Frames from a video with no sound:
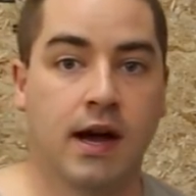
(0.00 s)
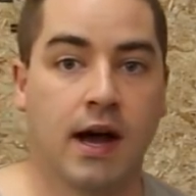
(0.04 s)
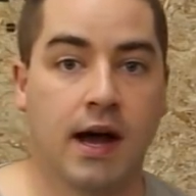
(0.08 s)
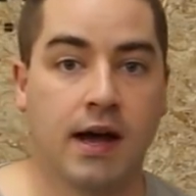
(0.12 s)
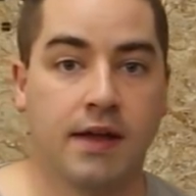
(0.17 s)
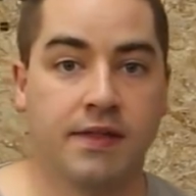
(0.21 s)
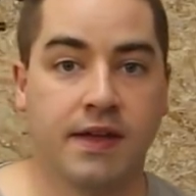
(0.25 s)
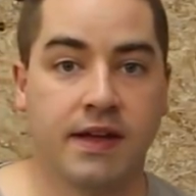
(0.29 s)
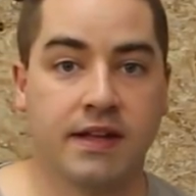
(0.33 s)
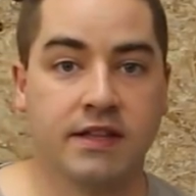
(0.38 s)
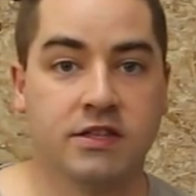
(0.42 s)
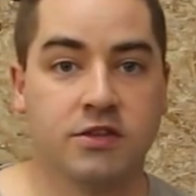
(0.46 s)

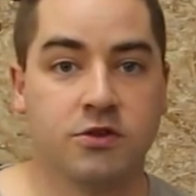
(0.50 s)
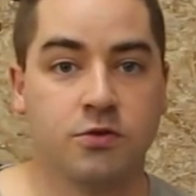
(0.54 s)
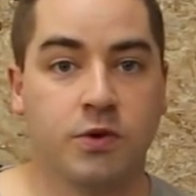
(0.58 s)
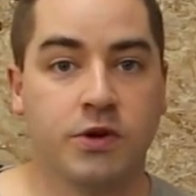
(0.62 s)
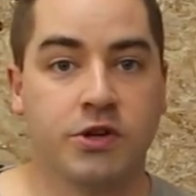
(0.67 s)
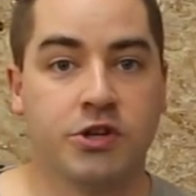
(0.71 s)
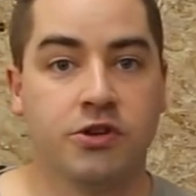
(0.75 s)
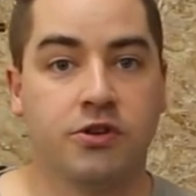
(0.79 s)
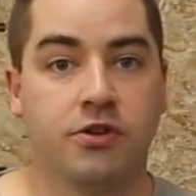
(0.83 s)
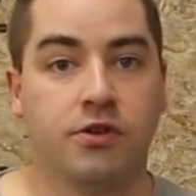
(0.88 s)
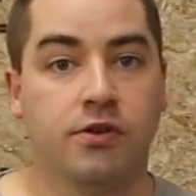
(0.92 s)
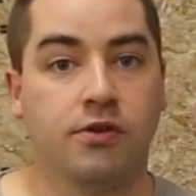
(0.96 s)
I then
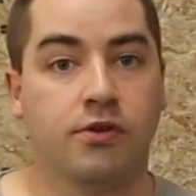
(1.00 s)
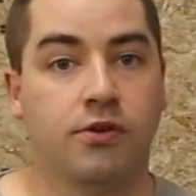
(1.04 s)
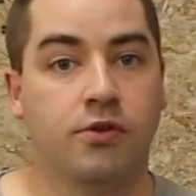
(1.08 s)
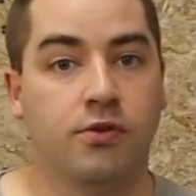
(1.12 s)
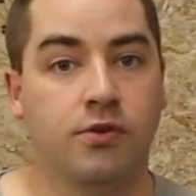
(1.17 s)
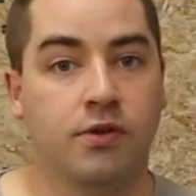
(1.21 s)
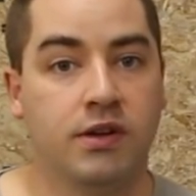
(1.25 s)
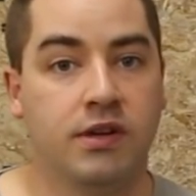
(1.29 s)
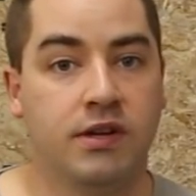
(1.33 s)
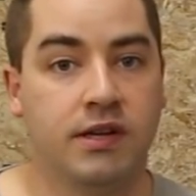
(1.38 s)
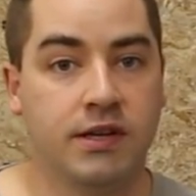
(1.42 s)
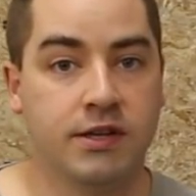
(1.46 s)
switched
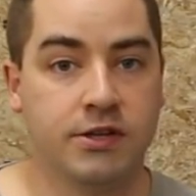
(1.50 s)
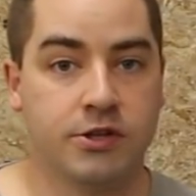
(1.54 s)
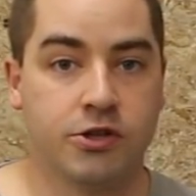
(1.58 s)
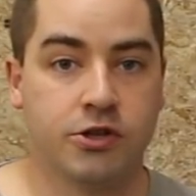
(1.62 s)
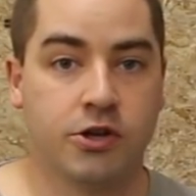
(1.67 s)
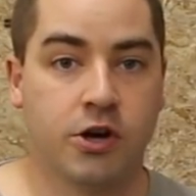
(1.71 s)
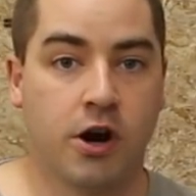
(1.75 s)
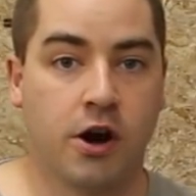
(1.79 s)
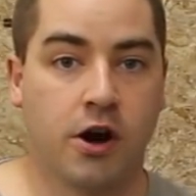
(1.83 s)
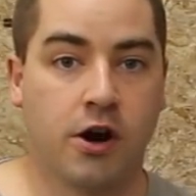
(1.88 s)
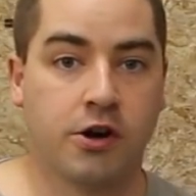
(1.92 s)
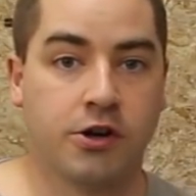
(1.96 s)
to the
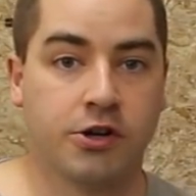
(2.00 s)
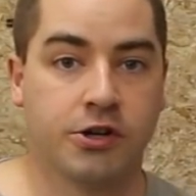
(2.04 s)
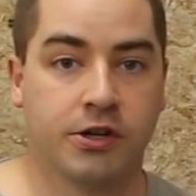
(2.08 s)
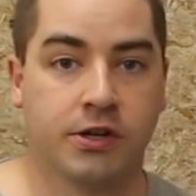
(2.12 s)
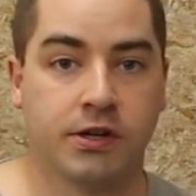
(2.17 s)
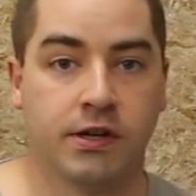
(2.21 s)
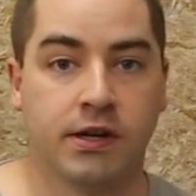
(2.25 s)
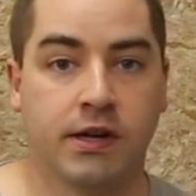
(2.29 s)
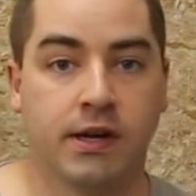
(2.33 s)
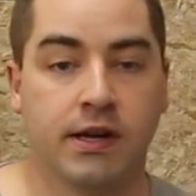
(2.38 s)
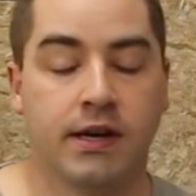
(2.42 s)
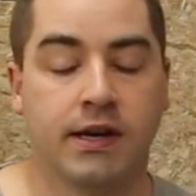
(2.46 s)
discharge.
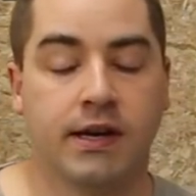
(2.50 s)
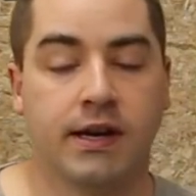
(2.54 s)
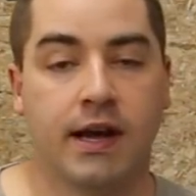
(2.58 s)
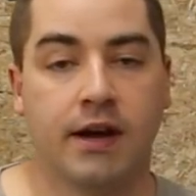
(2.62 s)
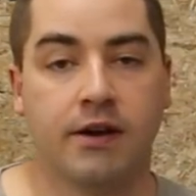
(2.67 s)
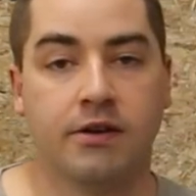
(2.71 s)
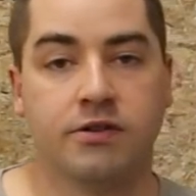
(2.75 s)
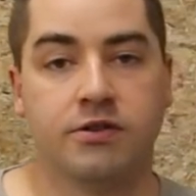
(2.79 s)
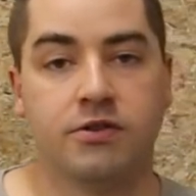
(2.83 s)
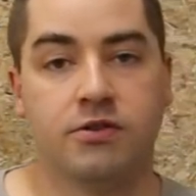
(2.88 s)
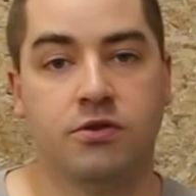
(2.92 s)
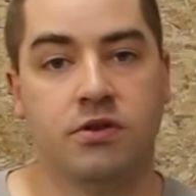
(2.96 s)

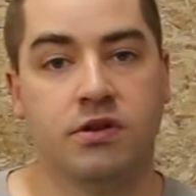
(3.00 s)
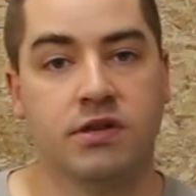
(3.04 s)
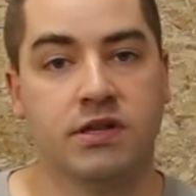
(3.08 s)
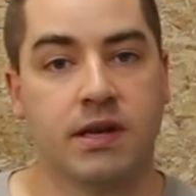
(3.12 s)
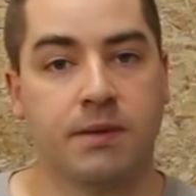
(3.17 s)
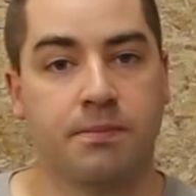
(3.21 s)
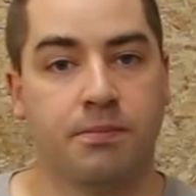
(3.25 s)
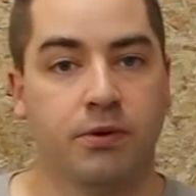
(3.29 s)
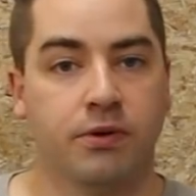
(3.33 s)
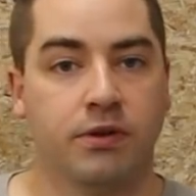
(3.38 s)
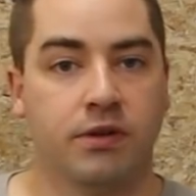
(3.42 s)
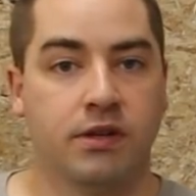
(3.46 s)
Now, as soon as
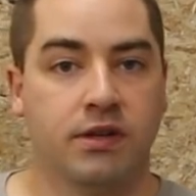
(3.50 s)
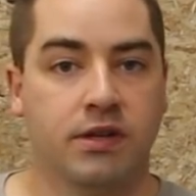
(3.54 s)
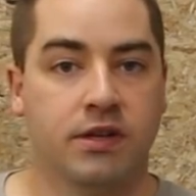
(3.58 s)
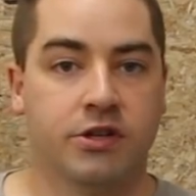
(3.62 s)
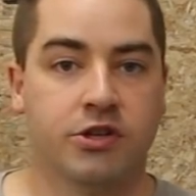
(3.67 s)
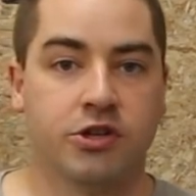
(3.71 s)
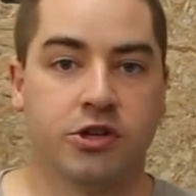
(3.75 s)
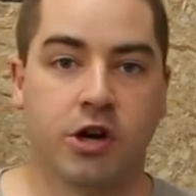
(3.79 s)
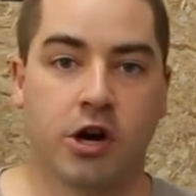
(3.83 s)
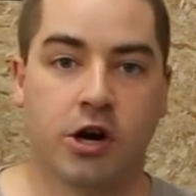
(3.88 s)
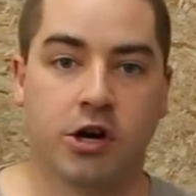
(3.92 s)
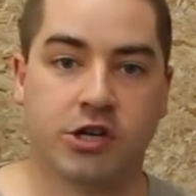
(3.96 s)
I put the
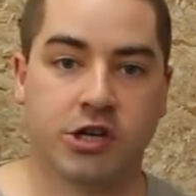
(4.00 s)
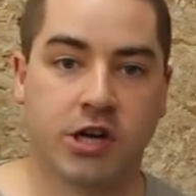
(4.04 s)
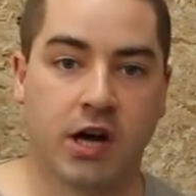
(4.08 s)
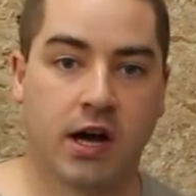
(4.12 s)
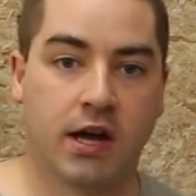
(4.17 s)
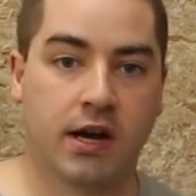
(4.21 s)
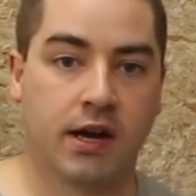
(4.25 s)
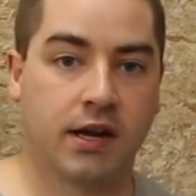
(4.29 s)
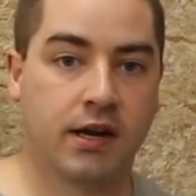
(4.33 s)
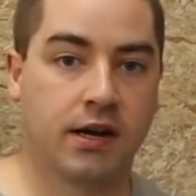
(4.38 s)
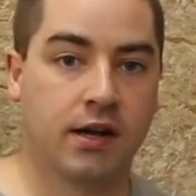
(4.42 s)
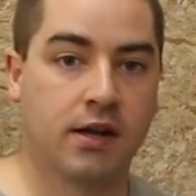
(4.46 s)
discharge
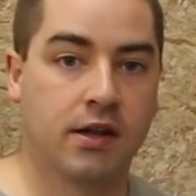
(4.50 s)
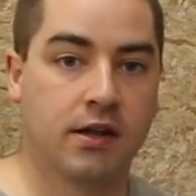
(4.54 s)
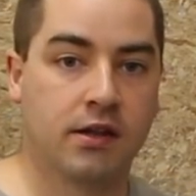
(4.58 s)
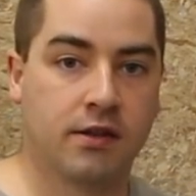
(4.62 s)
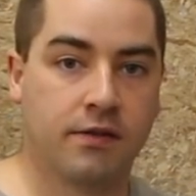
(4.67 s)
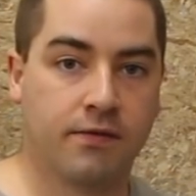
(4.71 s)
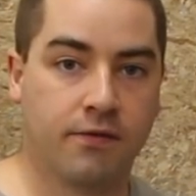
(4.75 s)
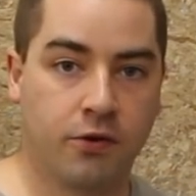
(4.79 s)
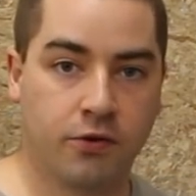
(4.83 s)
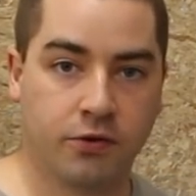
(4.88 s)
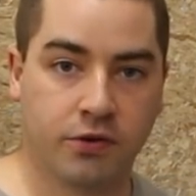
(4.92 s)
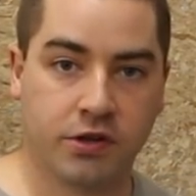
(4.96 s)
on it,
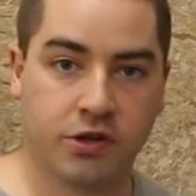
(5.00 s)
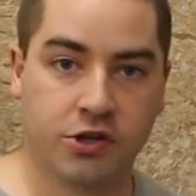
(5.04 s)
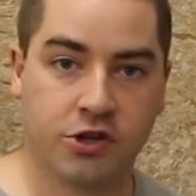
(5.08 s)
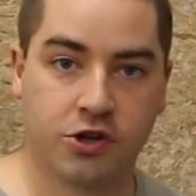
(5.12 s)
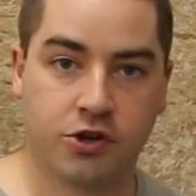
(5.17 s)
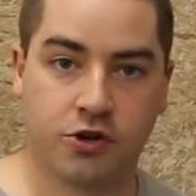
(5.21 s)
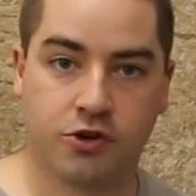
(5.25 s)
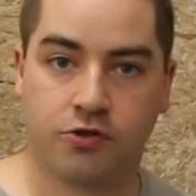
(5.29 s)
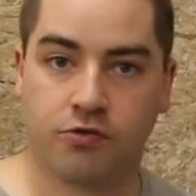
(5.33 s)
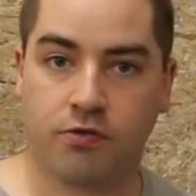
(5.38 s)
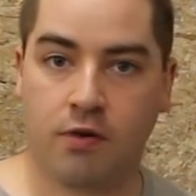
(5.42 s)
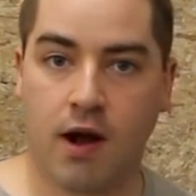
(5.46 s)
the
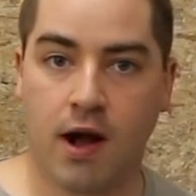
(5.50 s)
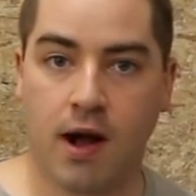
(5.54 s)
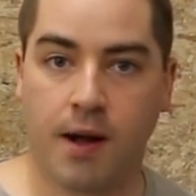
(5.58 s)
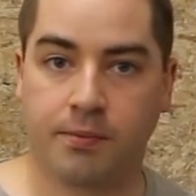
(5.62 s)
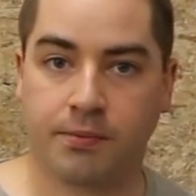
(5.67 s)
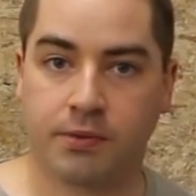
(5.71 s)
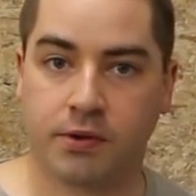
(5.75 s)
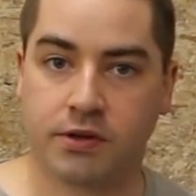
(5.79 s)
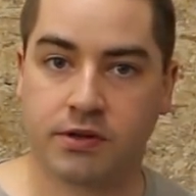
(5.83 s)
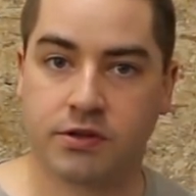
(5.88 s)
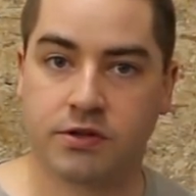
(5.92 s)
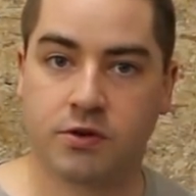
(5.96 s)
voltage
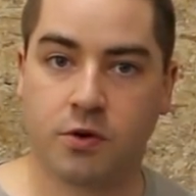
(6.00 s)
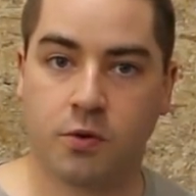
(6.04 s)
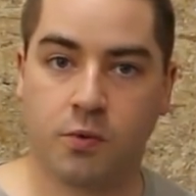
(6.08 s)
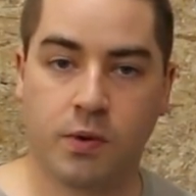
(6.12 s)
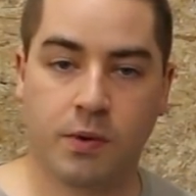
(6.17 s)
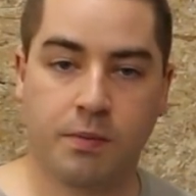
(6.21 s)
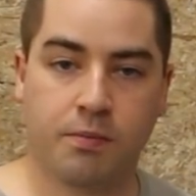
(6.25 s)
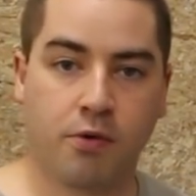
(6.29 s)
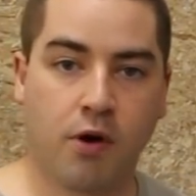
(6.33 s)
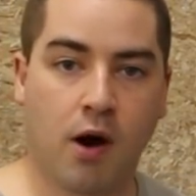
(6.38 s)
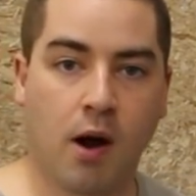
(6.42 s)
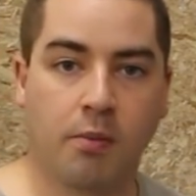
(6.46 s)
dropped. So
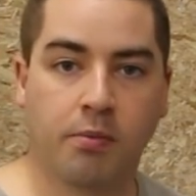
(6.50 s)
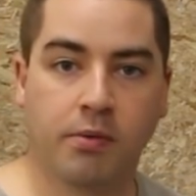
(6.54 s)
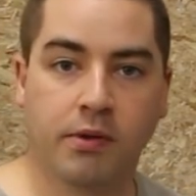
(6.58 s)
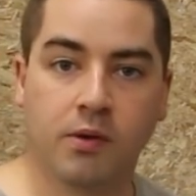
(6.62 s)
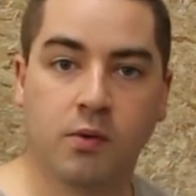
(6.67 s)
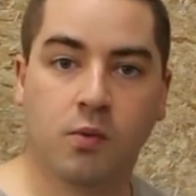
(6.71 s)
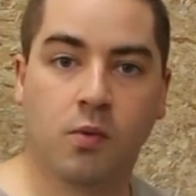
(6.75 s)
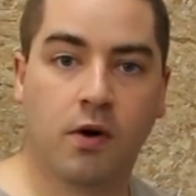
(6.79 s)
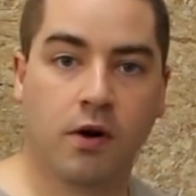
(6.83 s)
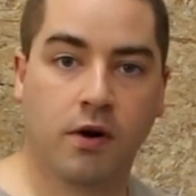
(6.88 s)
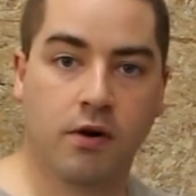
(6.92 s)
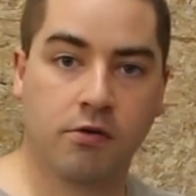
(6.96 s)
we
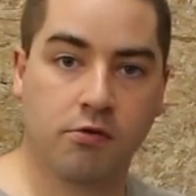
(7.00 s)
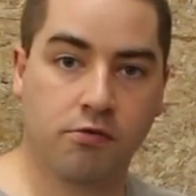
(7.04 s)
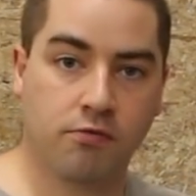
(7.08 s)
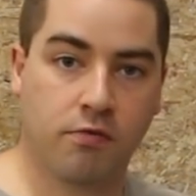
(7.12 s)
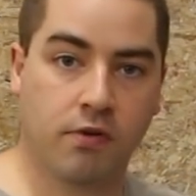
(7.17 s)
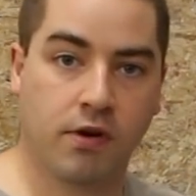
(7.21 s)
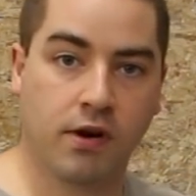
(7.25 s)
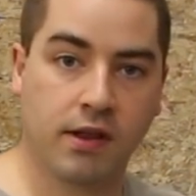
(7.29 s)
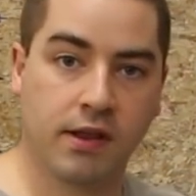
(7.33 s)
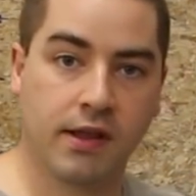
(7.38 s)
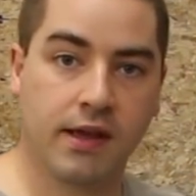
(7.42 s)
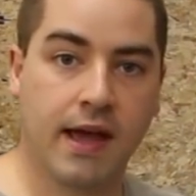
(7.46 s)
probably weren't
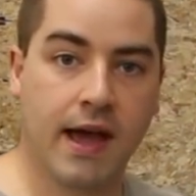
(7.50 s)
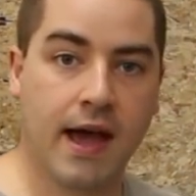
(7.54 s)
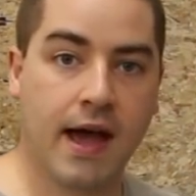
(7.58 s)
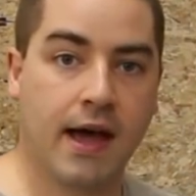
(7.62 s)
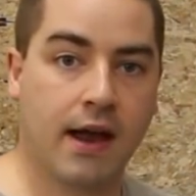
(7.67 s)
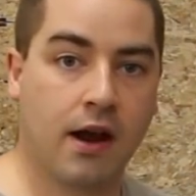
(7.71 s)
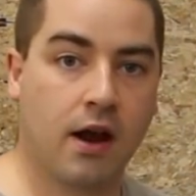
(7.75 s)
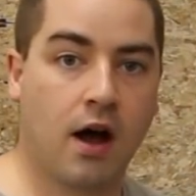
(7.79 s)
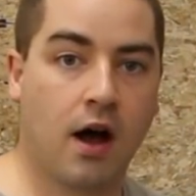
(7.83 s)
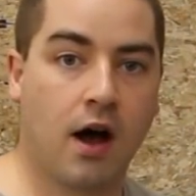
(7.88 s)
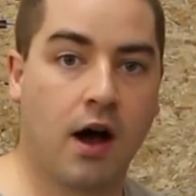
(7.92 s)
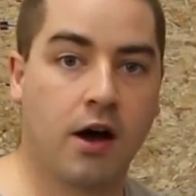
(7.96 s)
really
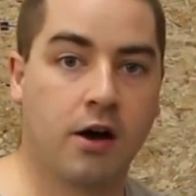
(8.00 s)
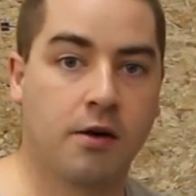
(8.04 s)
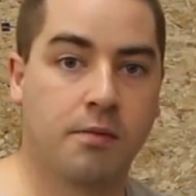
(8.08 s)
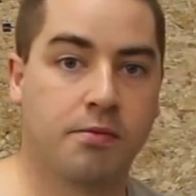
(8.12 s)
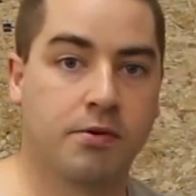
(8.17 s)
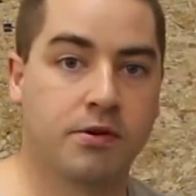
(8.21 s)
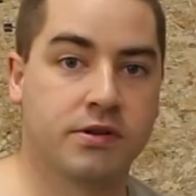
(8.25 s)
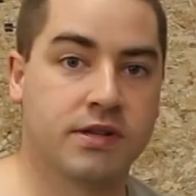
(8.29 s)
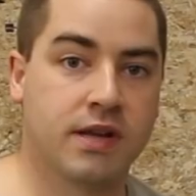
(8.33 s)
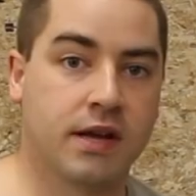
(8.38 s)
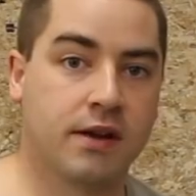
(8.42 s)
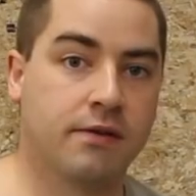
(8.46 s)
at
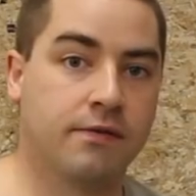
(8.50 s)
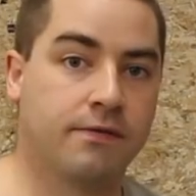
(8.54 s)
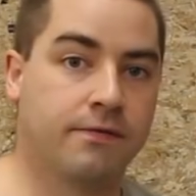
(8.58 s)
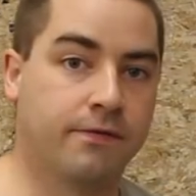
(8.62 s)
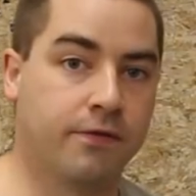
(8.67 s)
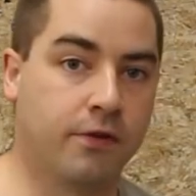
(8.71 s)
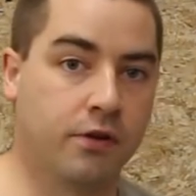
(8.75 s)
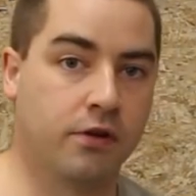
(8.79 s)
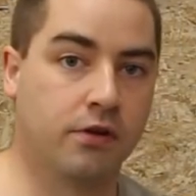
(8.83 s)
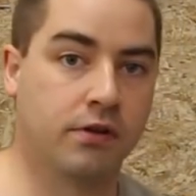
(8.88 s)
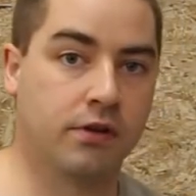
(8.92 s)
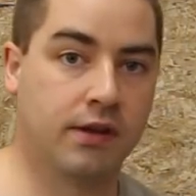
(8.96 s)
100%
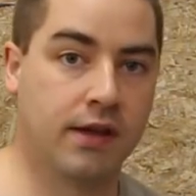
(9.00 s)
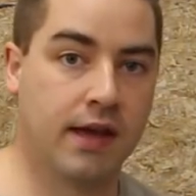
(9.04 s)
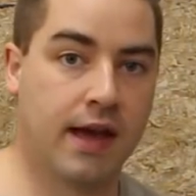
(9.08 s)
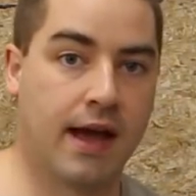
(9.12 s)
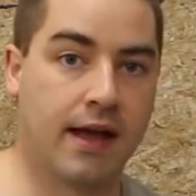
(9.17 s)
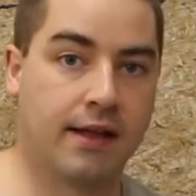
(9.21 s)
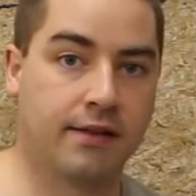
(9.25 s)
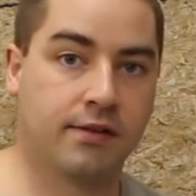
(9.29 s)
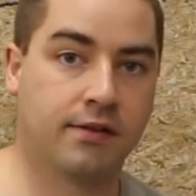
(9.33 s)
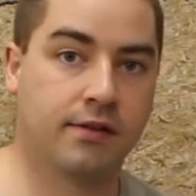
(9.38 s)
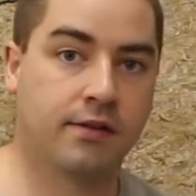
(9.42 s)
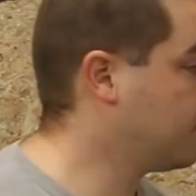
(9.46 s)
full
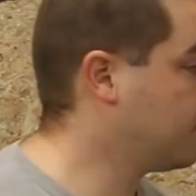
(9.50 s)
yet.